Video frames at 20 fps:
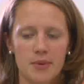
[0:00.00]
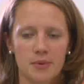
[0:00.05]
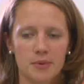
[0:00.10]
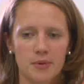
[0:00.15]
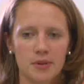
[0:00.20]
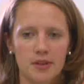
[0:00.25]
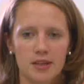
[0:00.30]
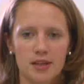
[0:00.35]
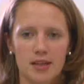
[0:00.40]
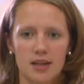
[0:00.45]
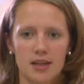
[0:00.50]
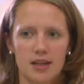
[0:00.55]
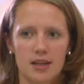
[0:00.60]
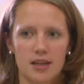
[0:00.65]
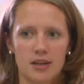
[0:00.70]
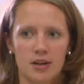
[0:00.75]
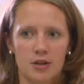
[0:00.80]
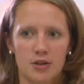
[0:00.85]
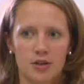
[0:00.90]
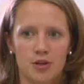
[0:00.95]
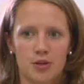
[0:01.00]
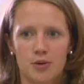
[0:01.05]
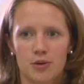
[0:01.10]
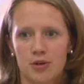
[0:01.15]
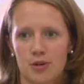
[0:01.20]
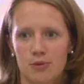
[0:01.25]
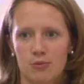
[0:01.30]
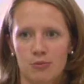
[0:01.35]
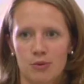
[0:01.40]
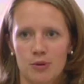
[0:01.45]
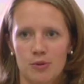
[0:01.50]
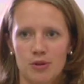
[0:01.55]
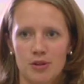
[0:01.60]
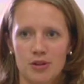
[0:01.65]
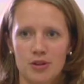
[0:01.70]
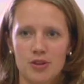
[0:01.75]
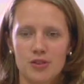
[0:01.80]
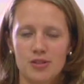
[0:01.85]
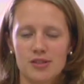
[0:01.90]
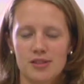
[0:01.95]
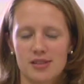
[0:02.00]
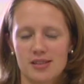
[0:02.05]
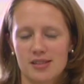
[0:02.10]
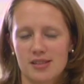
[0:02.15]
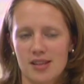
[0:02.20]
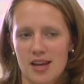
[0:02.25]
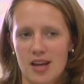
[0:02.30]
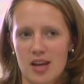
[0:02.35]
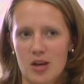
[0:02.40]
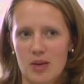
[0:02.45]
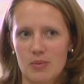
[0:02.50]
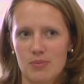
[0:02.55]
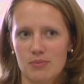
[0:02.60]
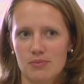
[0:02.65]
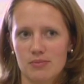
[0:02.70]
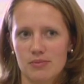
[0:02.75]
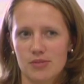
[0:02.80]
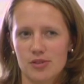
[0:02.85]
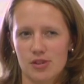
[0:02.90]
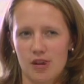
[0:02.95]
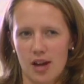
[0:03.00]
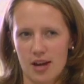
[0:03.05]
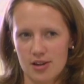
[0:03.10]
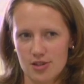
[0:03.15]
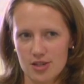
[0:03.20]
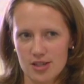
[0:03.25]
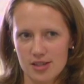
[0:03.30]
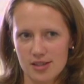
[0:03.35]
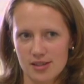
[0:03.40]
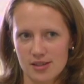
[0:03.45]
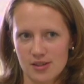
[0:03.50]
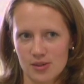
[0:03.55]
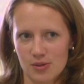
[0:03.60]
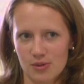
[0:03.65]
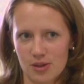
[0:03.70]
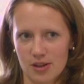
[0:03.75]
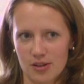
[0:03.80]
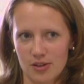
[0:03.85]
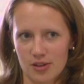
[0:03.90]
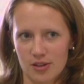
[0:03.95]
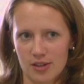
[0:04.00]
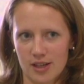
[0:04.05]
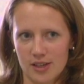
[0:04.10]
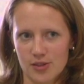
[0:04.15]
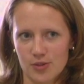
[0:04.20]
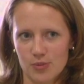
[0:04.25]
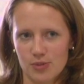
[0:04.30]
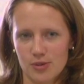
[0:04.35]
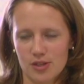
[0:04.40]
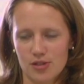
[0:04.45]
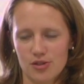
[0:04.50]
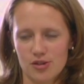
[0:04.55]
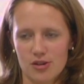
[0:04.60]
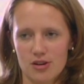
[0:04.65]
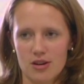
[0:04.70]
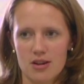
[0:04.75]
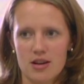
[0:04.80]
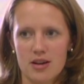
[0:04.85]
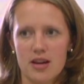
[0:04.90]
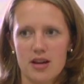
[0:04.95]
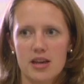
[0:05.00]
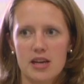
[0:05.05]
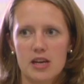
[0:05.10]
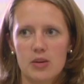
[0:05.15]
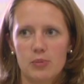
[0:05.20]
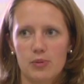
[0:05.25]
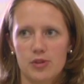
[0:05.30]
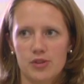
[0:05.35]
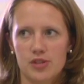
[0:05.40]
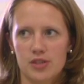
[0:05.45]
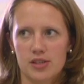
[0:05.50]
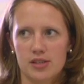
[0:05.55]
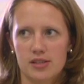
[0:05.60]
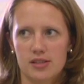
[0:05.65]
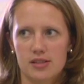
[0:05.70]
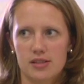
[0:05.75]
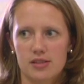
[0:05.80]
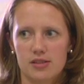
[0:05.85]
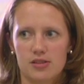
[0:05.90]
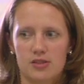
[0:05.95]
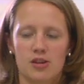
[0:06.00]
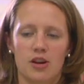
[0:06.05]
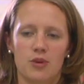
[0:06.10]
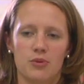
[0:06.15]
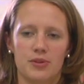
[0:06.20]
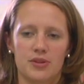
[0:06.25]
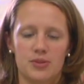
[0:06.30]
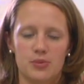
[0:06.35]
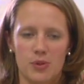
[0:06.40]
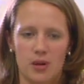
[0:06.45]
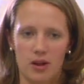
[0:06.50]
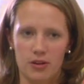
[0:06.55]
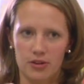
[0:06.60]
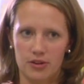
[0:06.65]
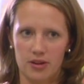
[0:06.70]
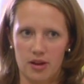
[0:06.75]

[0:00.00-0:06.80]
it really, you know, you we would use the same strategies as the regular classroom teacher, but just start with smaller